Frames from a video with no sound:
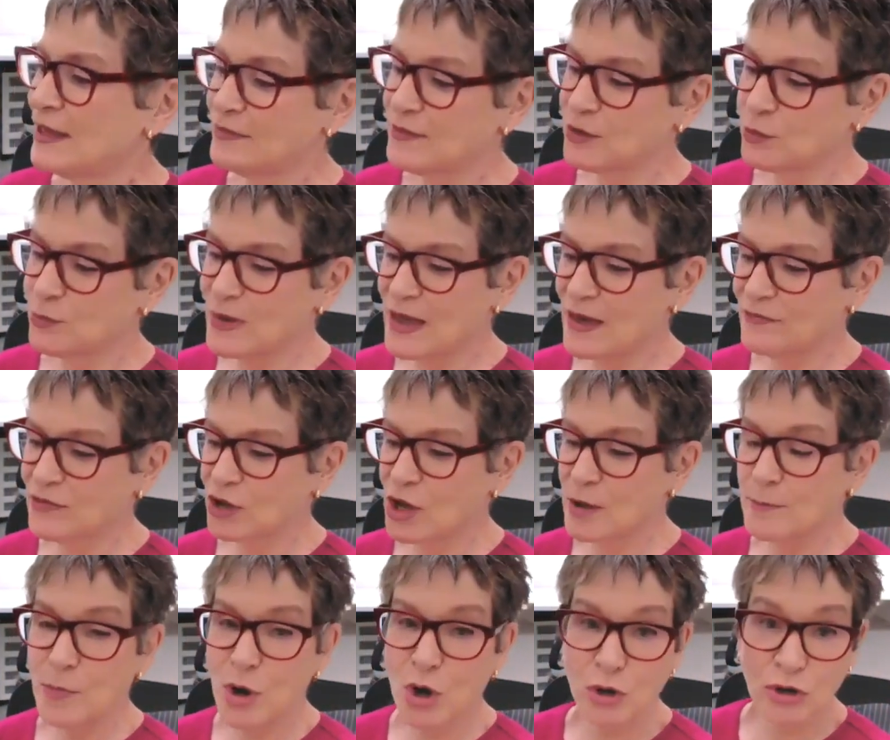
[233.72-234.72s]
And then we have the
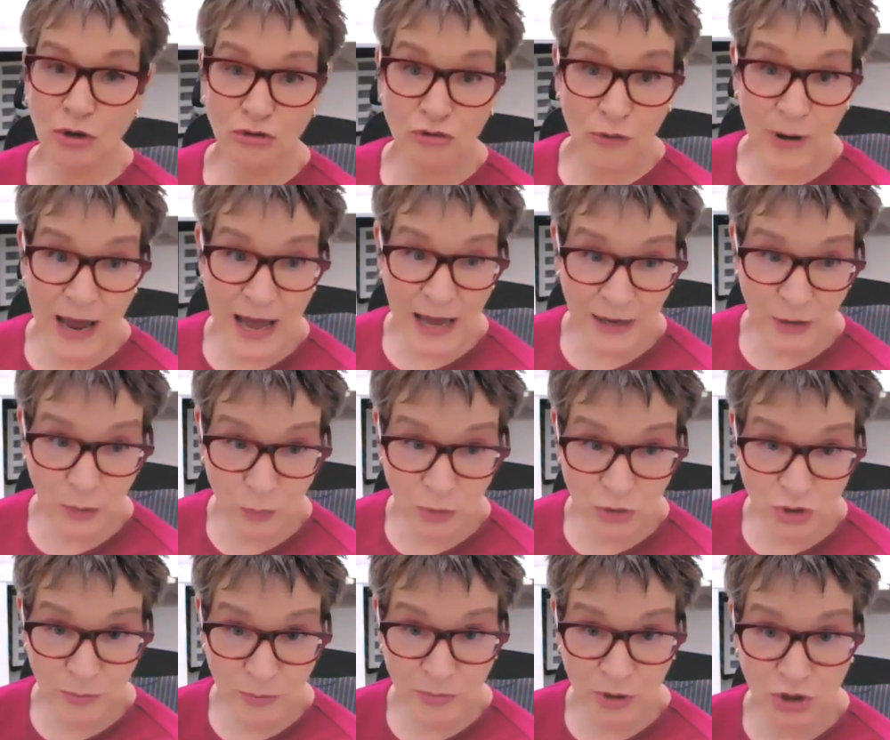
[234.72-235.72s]
Komodo dragon,
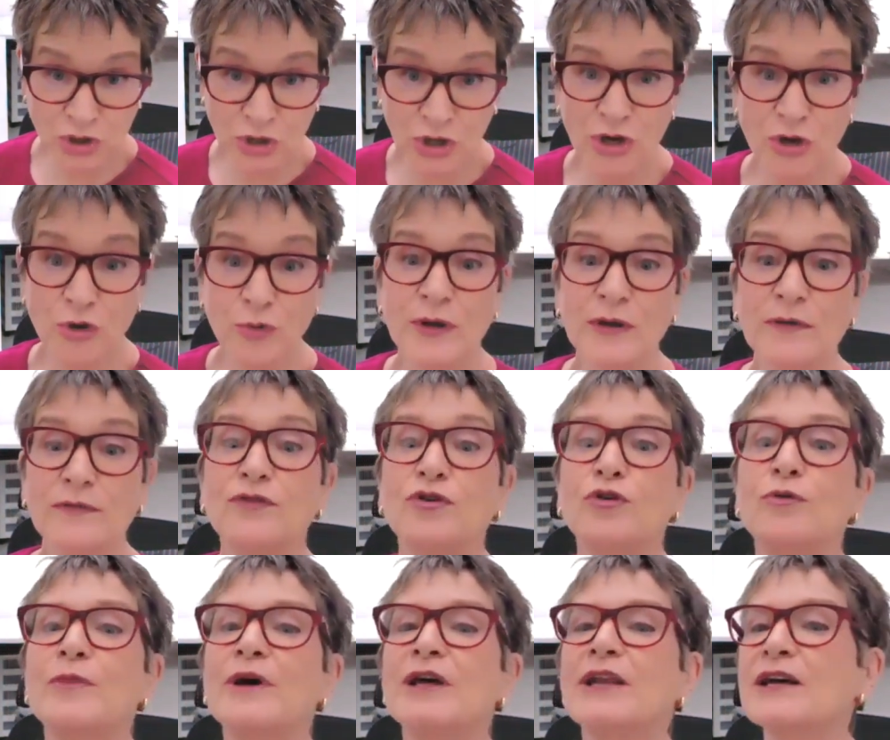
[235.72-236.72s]
which I'm going to show you in a
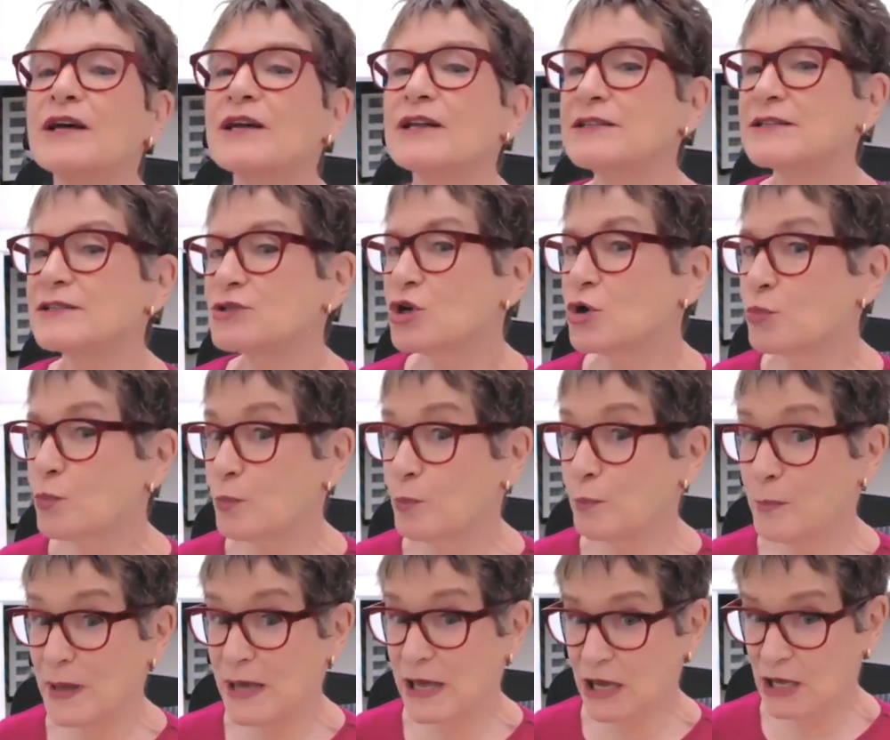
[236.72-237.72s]
few minutes.
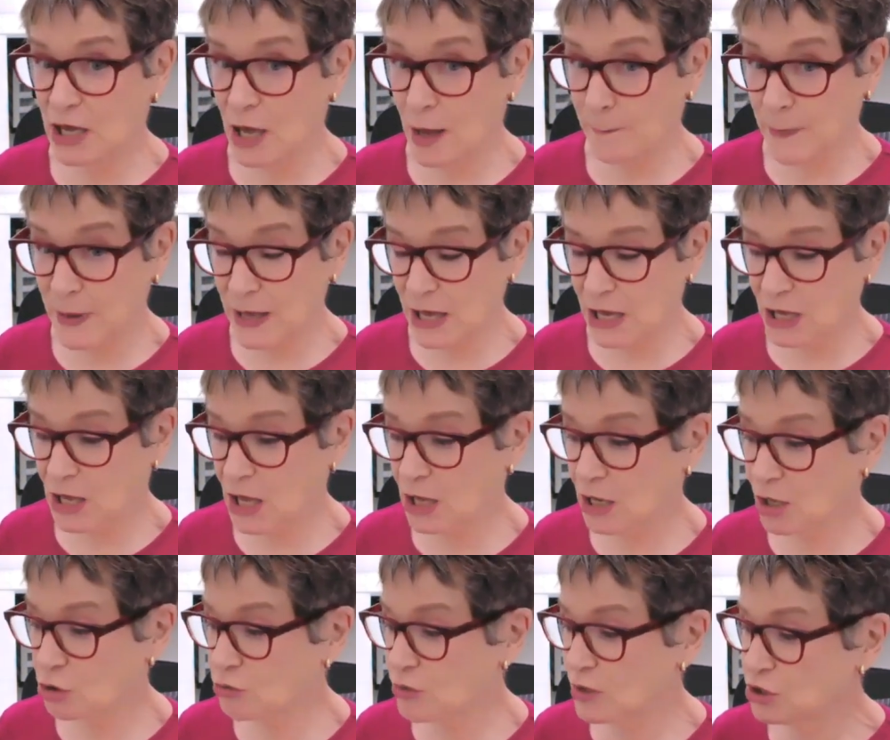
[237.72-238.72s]
Big, big
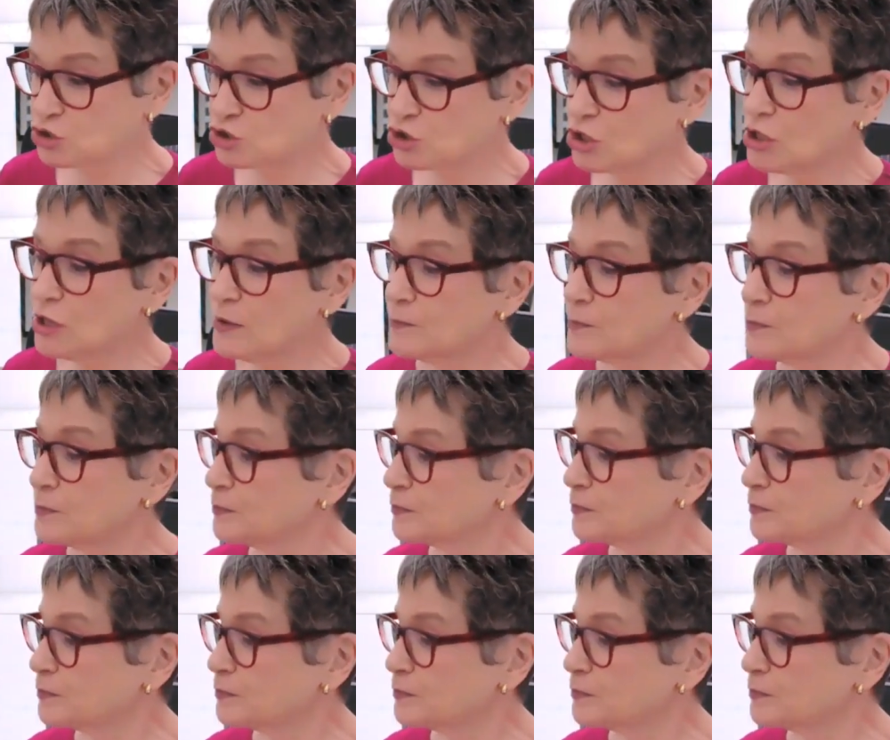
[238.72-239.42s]
creature.